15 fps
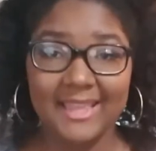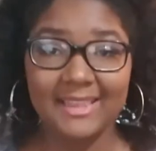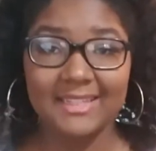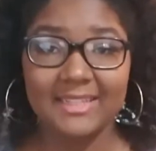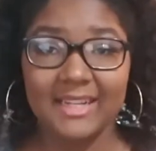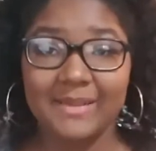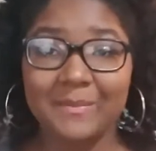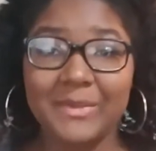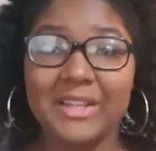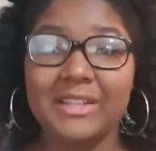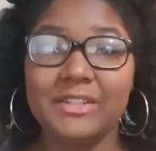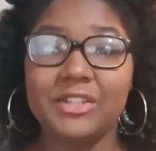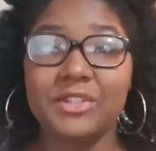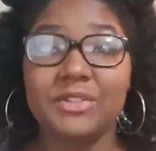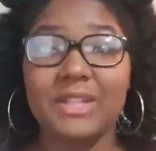My 8th
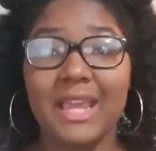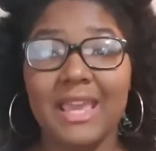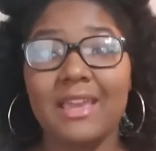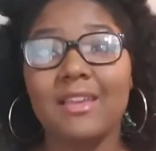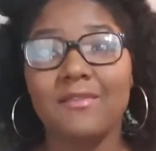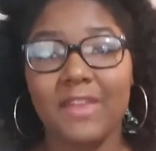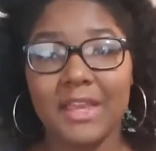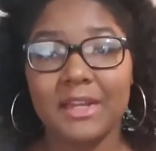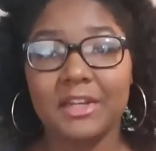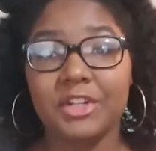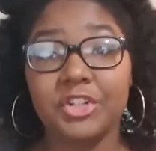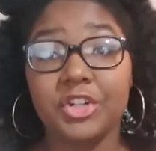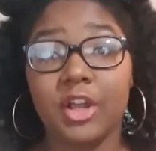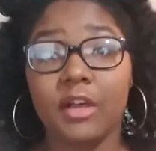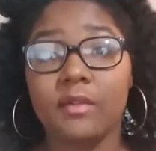tip is to take
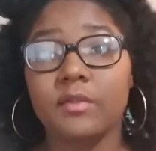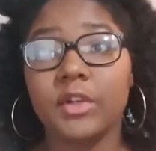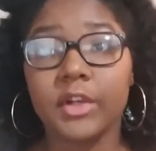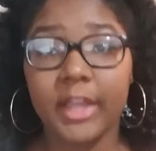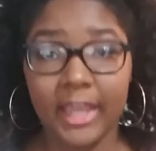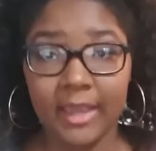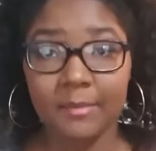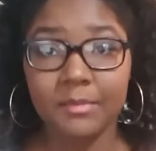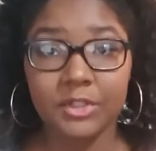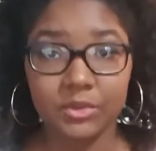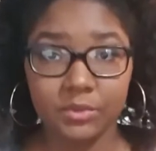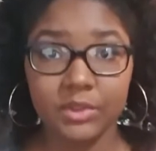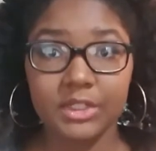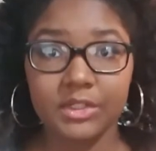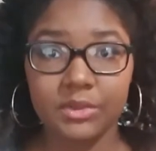advantage of your
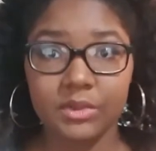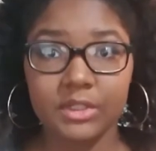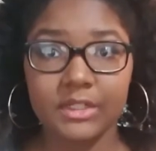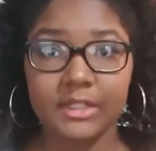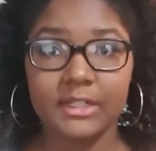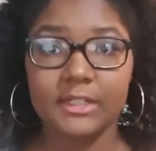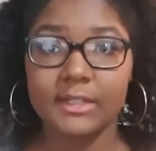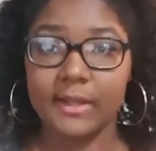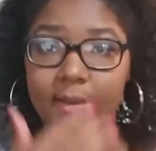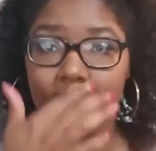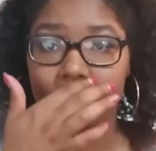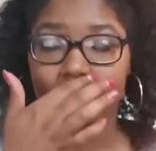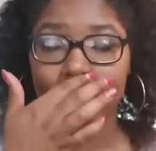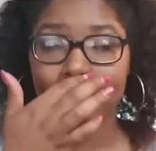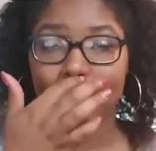campus
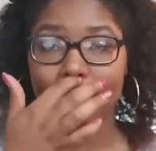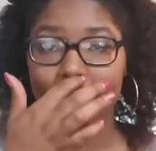resources.